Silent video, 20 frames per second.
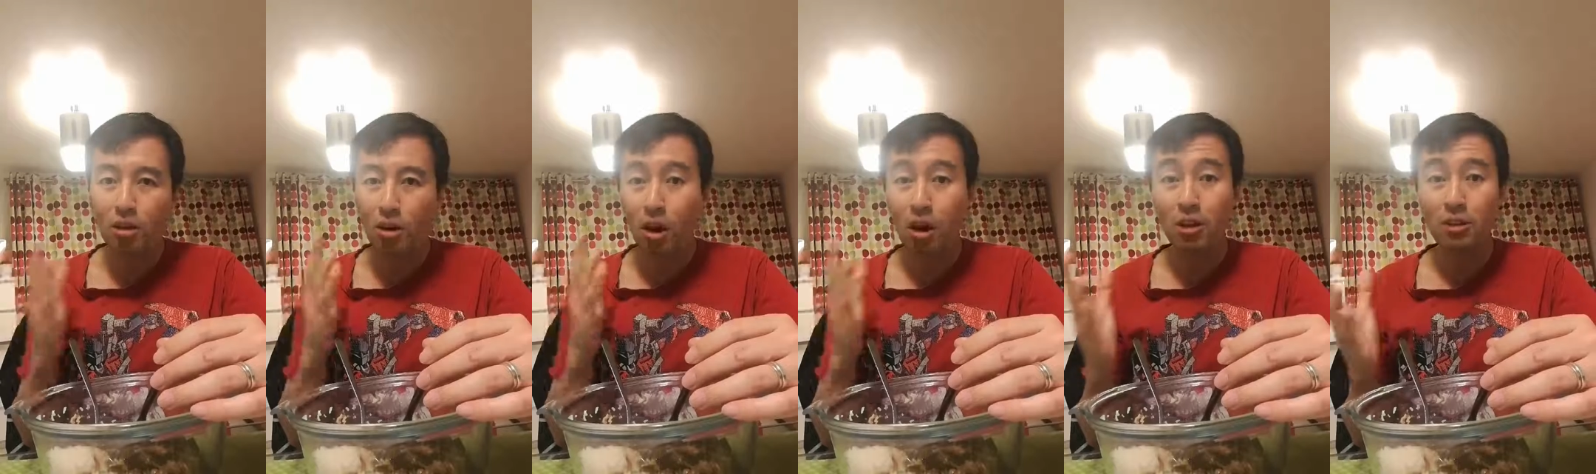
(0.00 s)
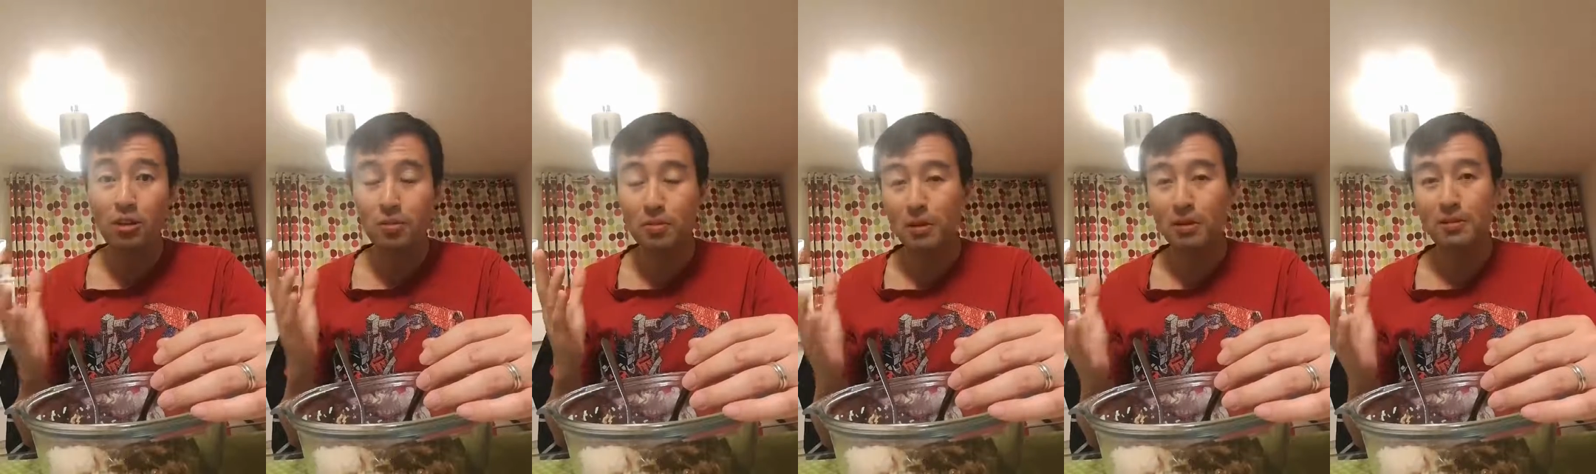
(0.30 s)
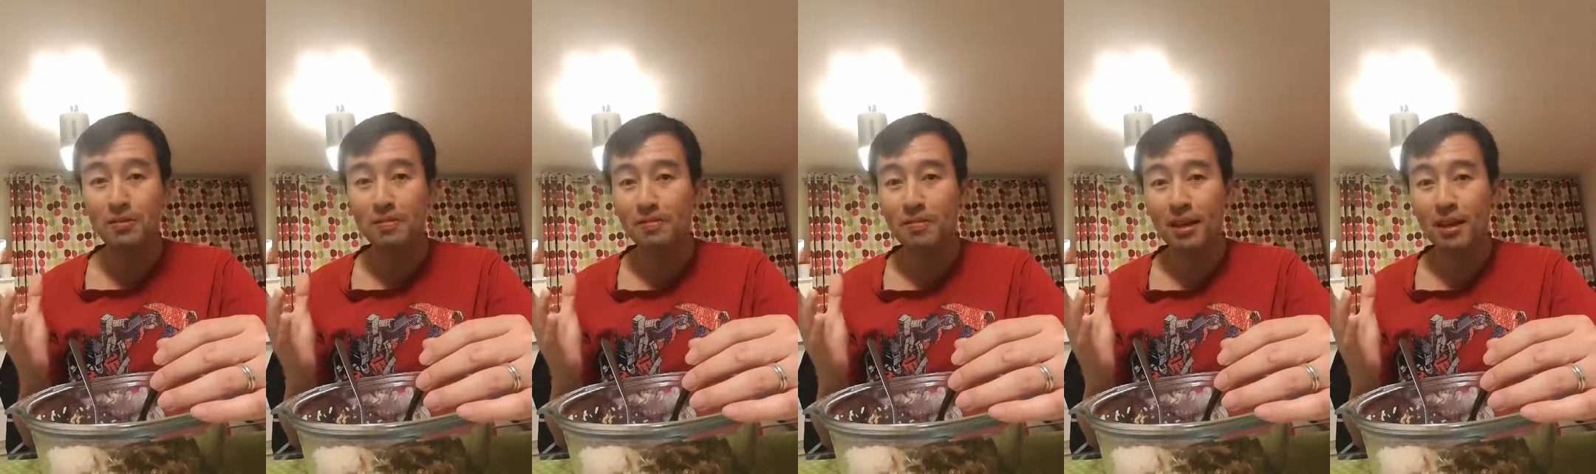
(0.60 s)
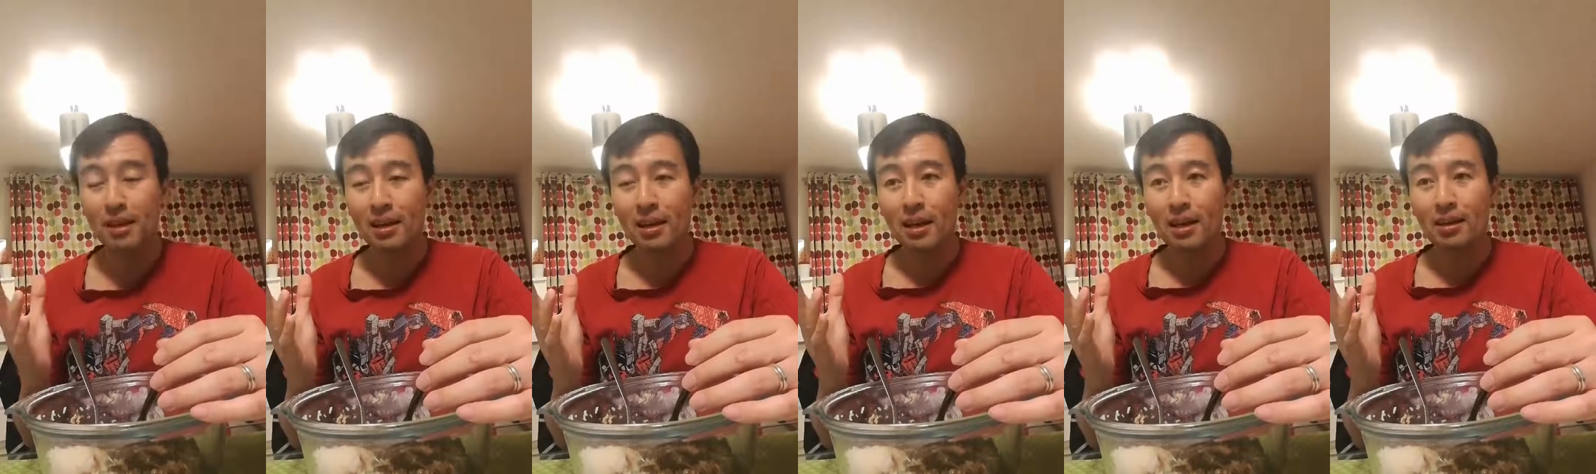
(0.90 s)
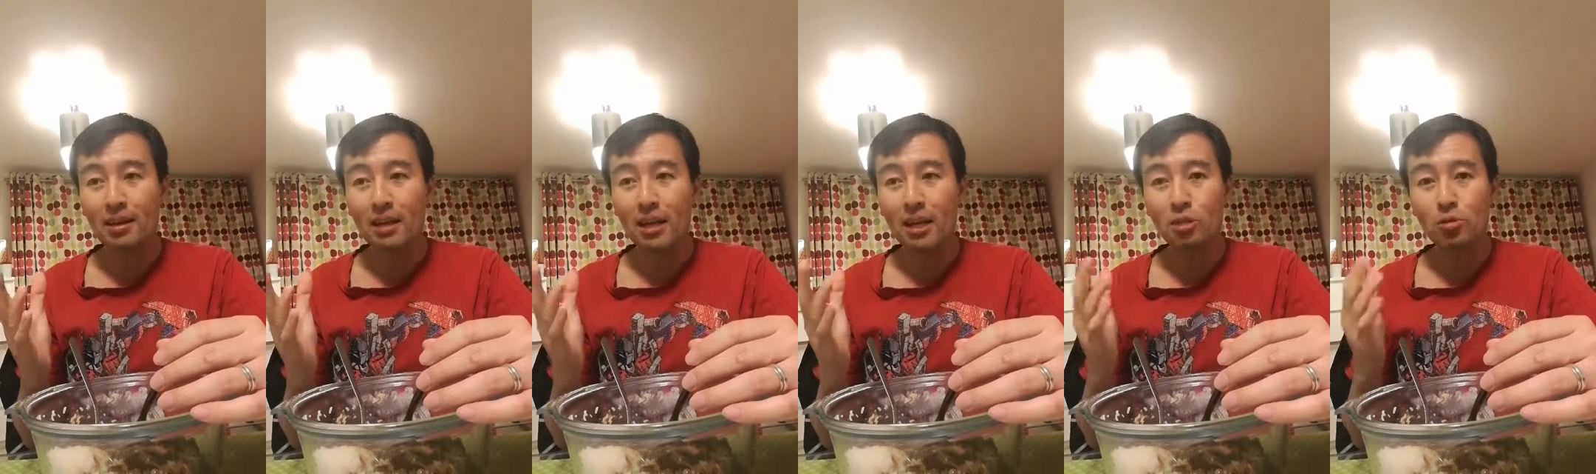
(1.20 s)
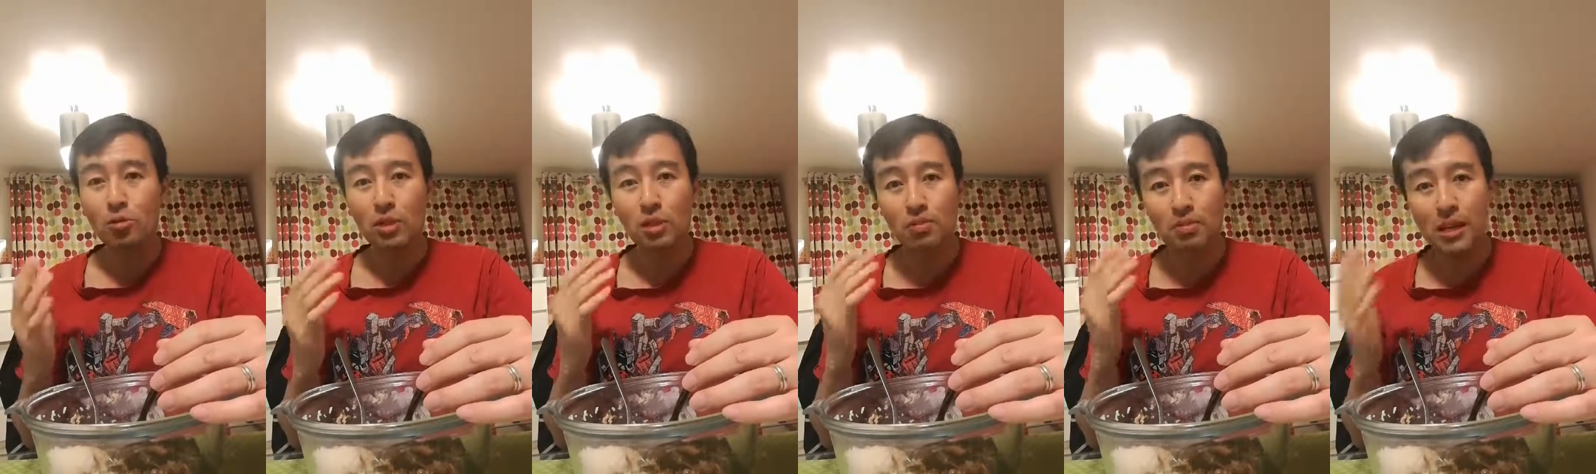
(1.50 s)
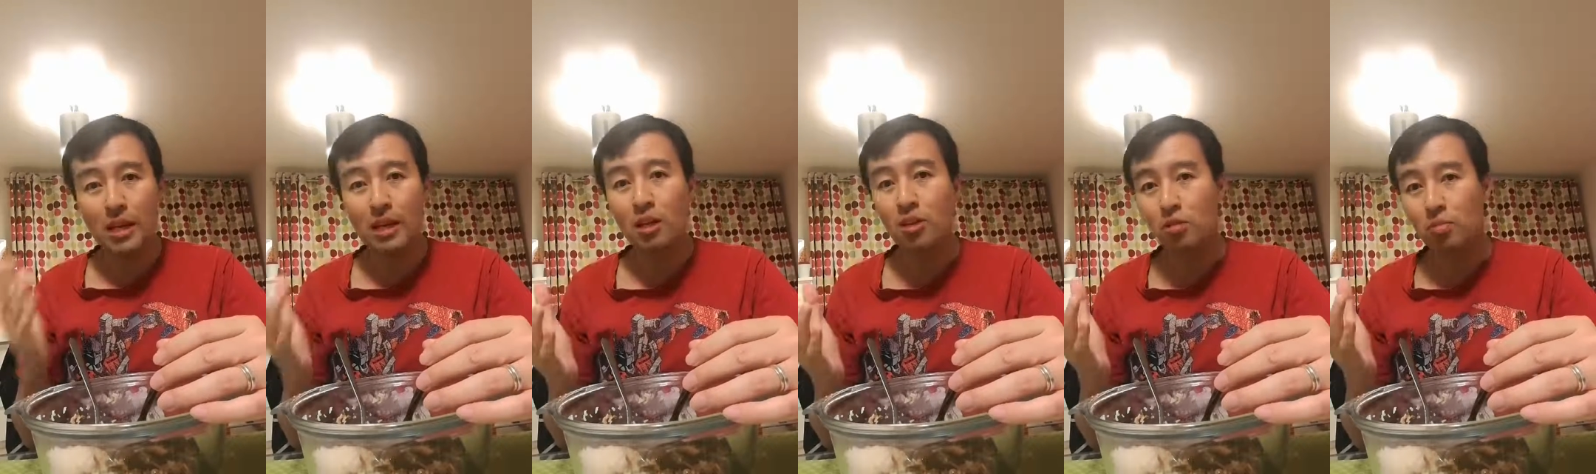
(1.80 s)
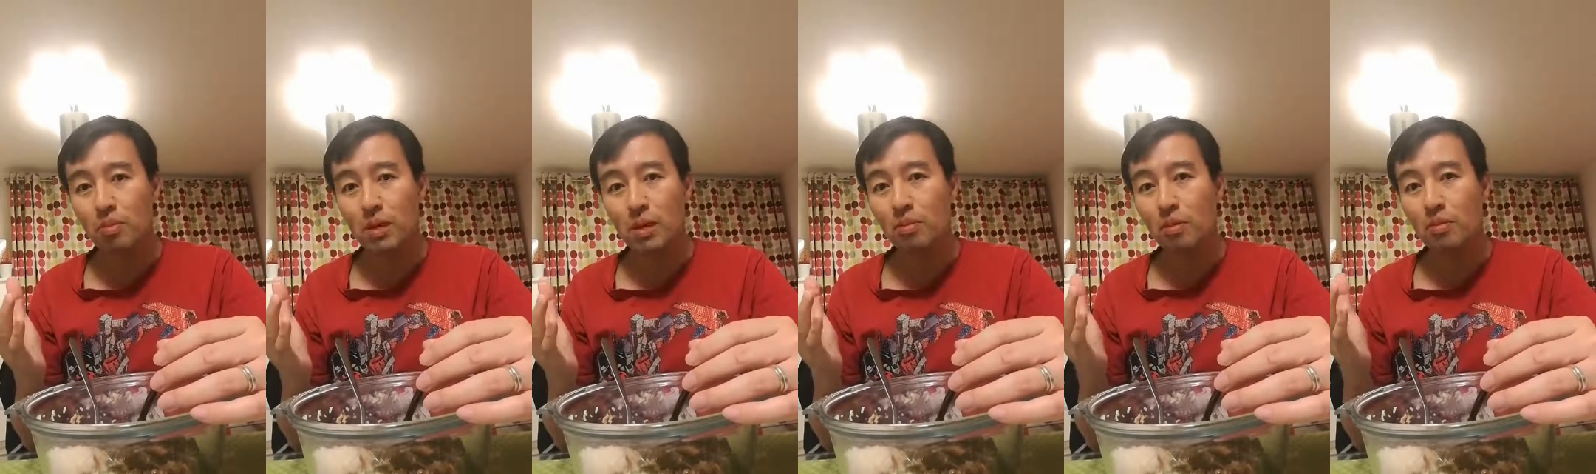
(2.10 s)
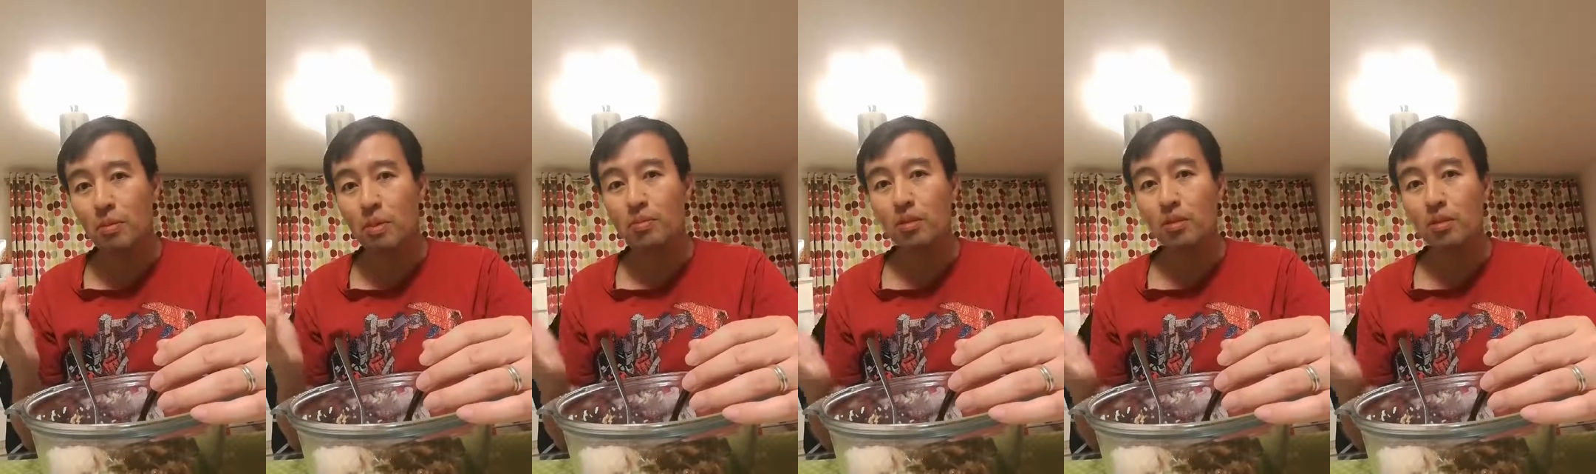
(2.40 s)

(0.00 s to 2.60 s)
the gospel. That as we speak it to people,